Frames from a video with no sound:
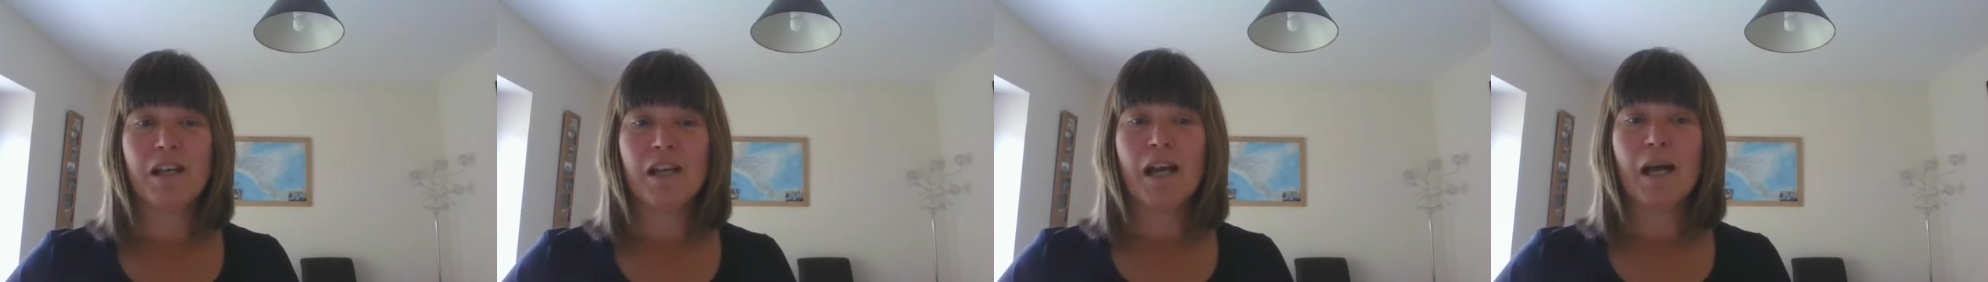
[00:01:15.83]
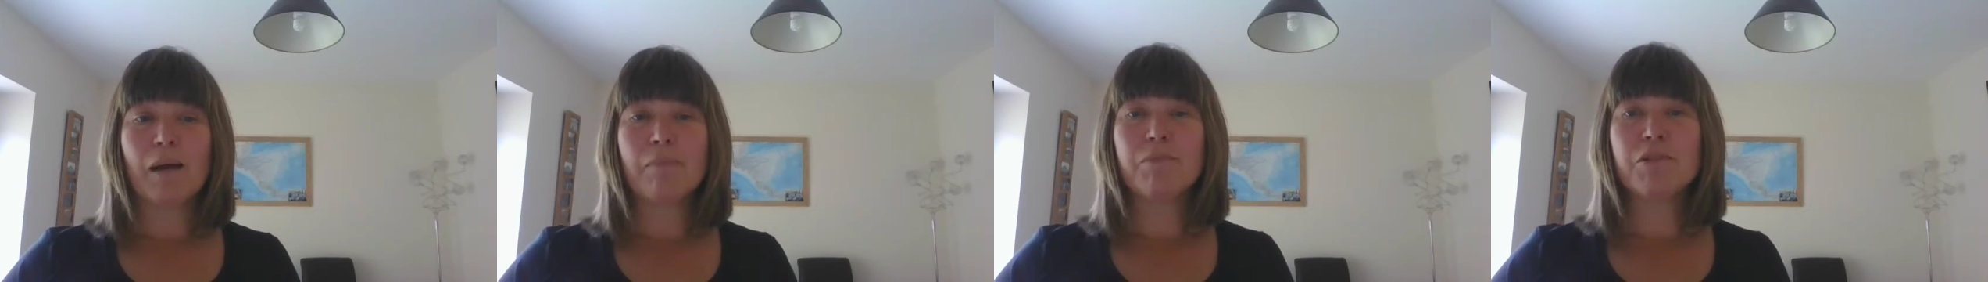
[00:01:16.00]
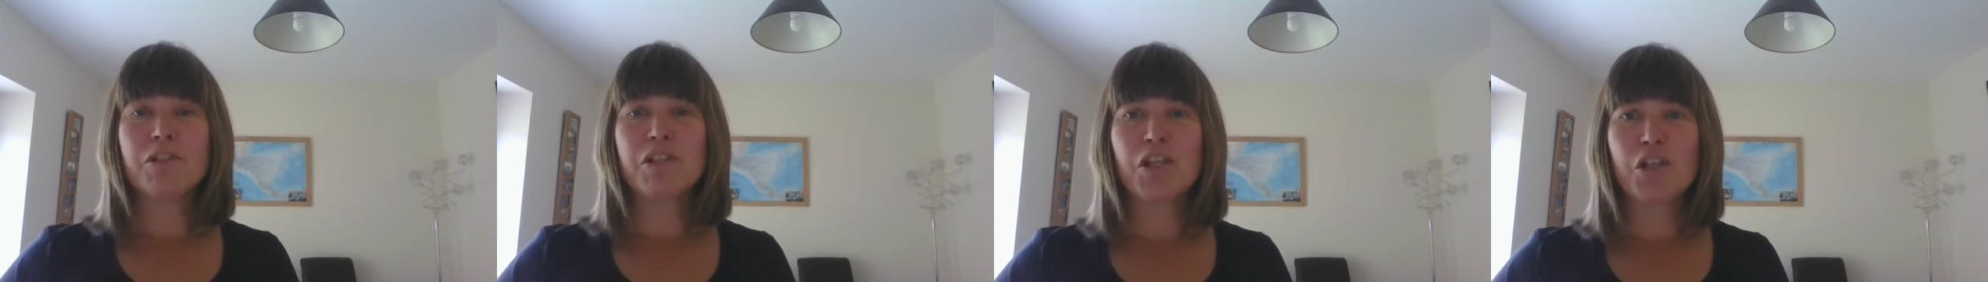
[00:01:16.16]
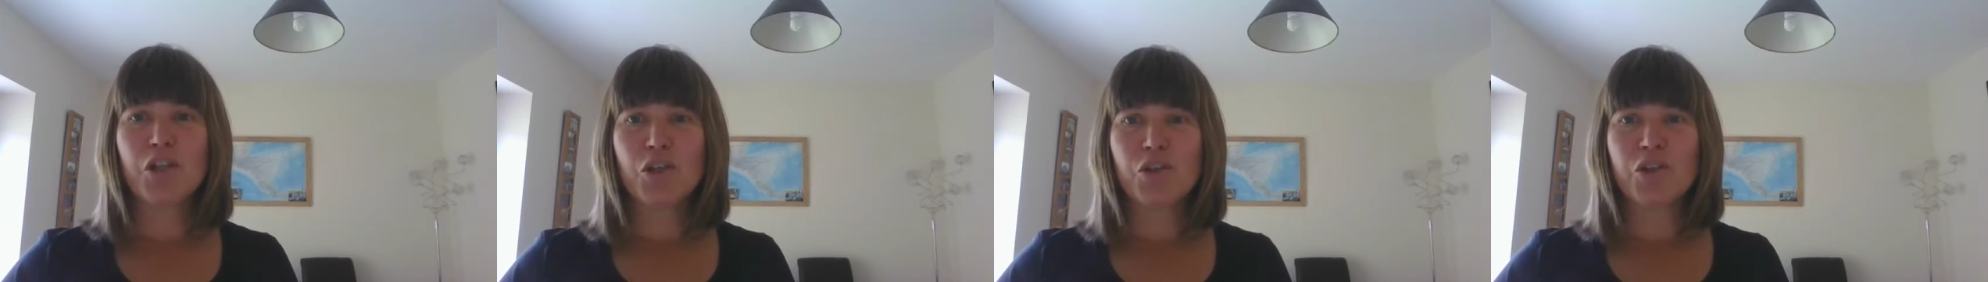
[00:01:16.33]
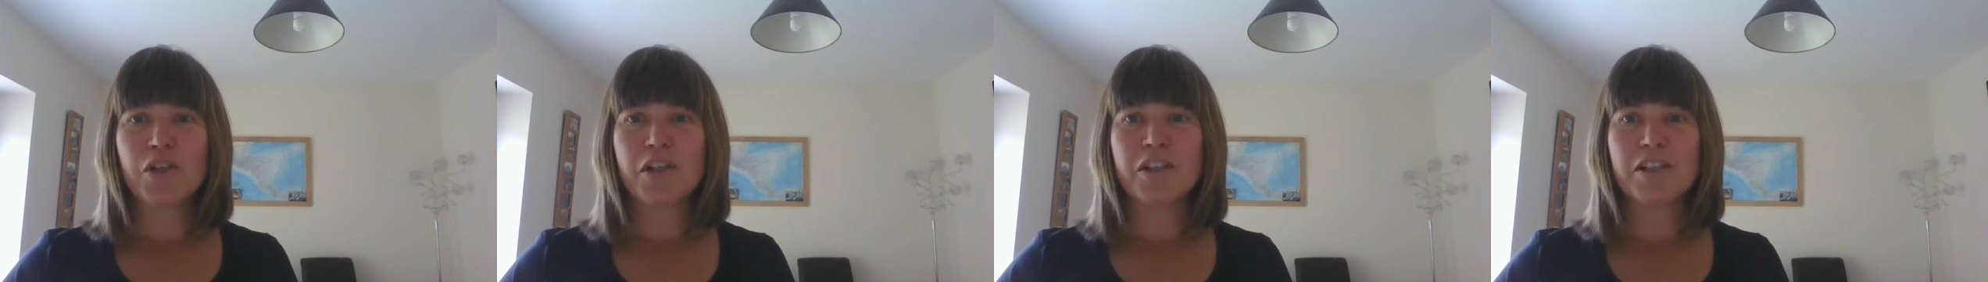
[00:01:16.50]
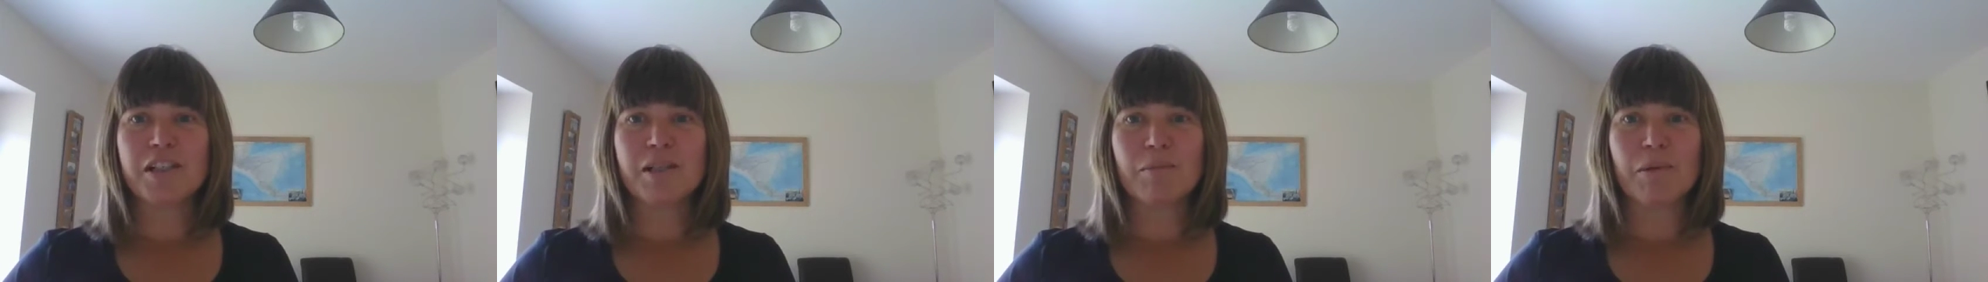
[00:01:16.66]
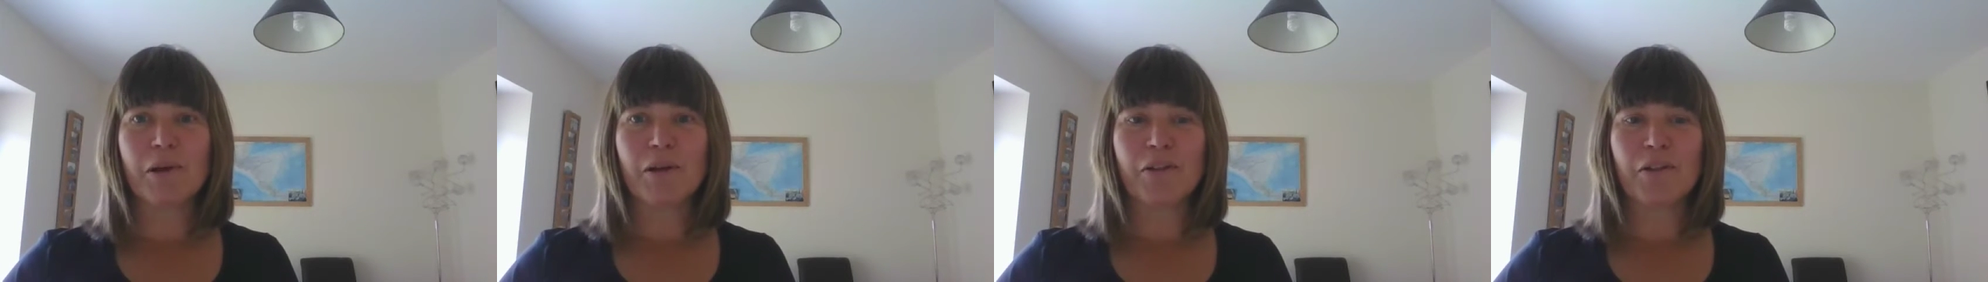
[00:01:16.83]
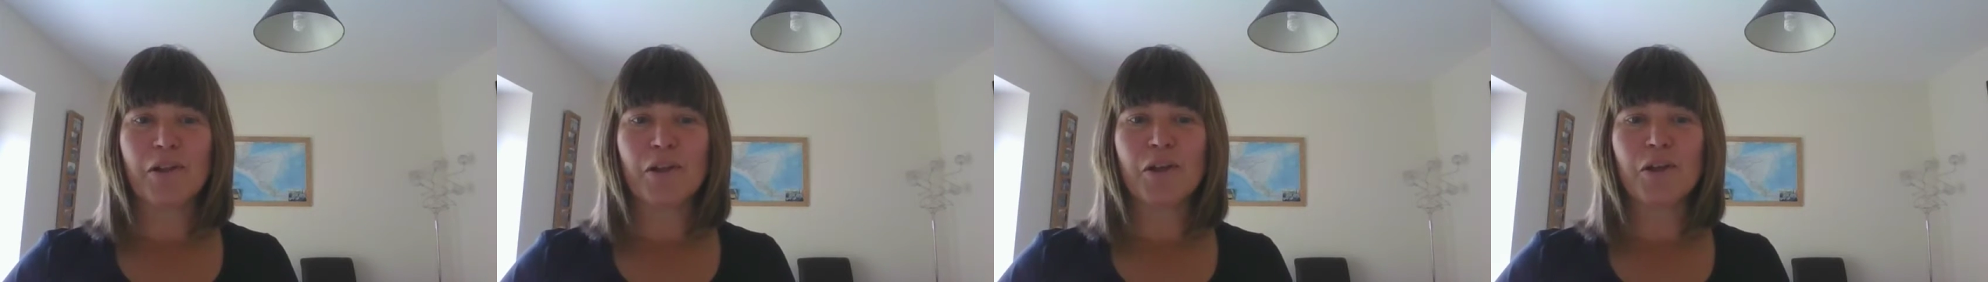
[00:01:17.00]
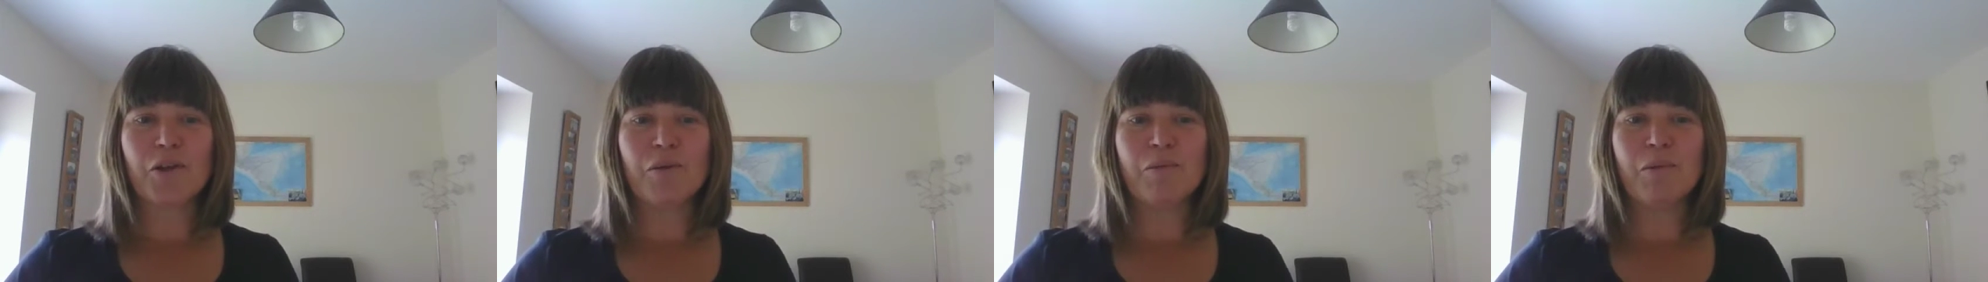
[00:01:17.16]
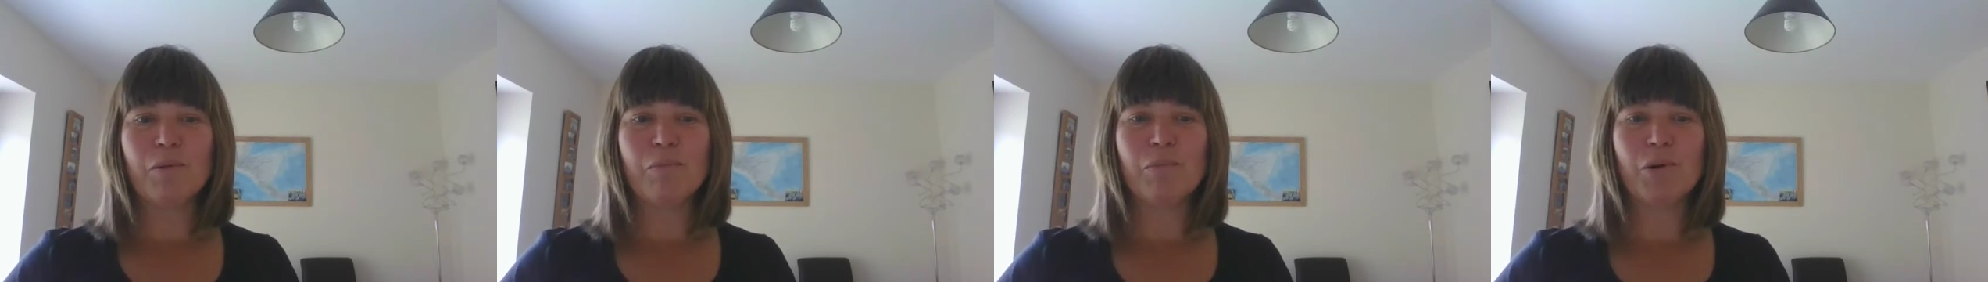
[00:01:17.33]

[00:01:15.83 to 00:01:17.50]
and was curious about the human